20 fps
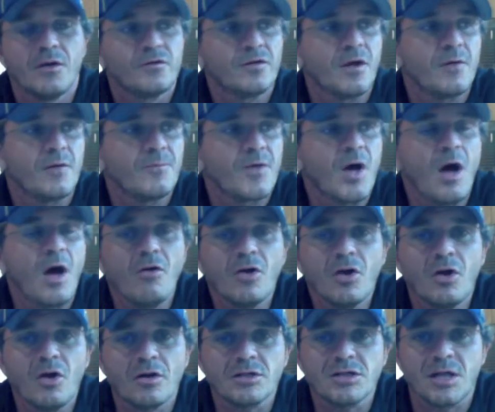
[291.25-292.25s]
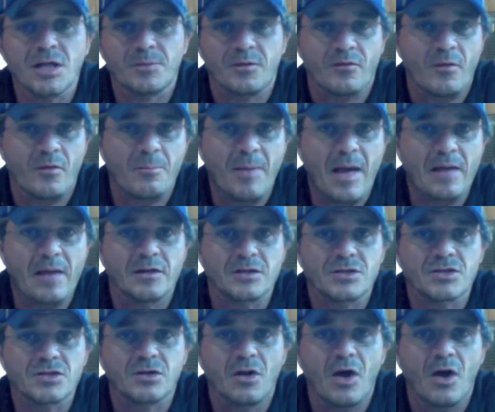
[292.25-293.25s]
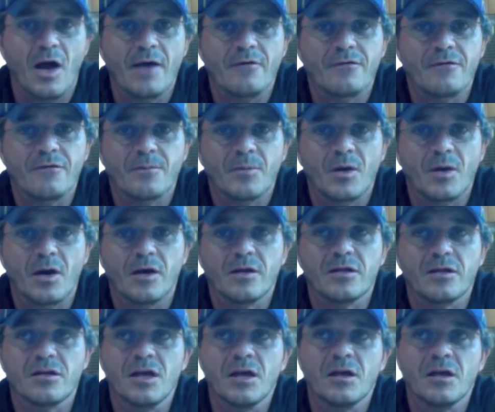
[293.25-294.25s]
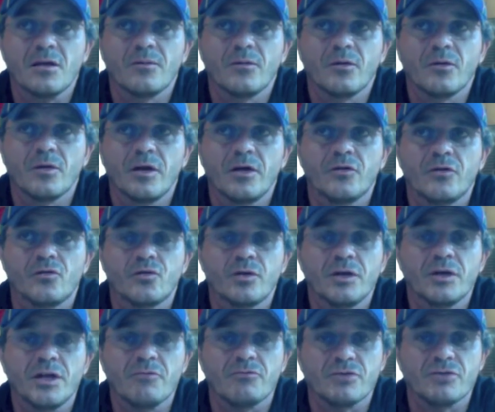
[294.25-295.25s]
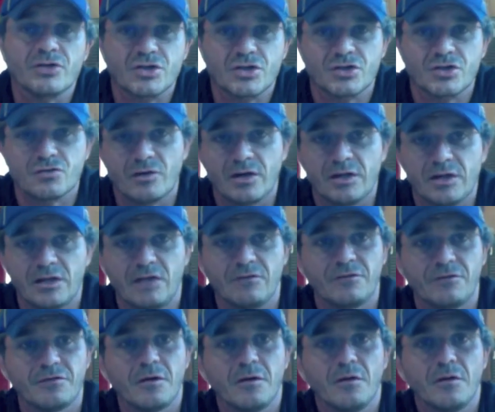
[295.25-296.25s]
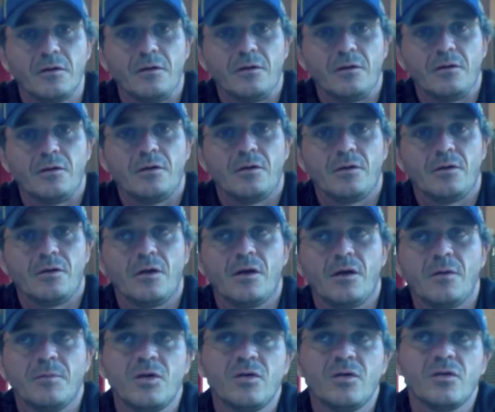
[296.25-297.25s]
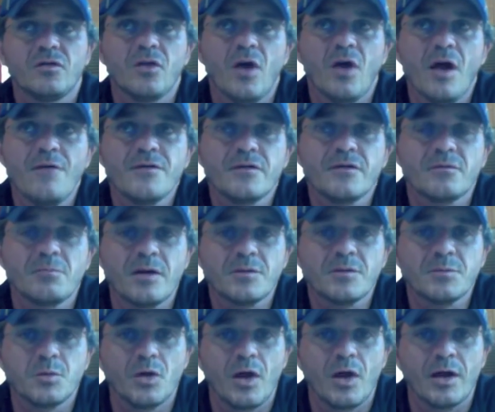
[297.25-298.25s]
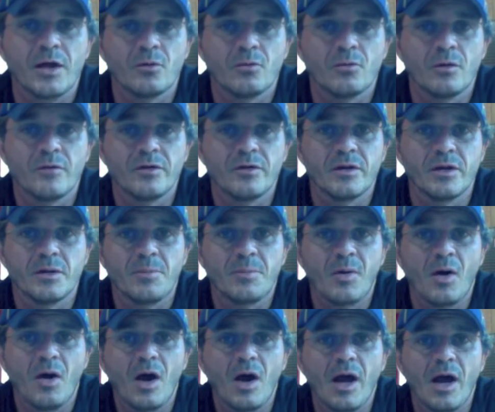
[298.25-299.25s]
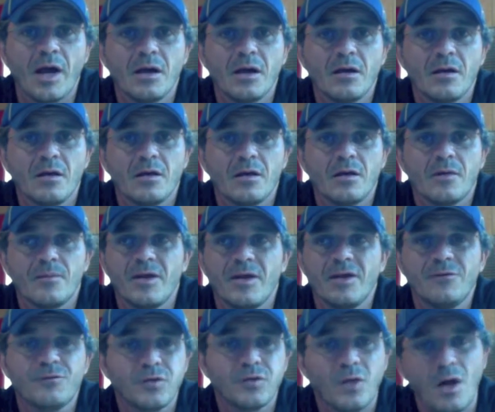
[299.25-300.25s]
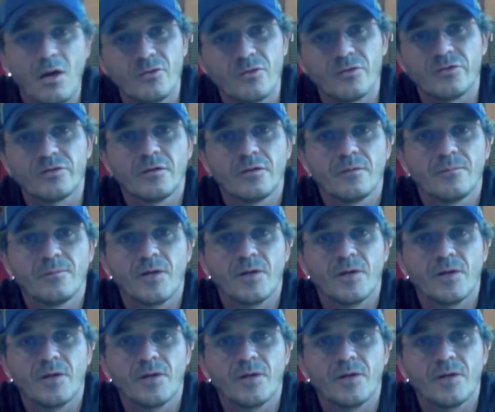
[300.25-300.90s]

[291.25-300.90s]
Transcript: So the whole concept of a balanced life, I think, is really restrictive because life is much more like a river than a pie. it flows.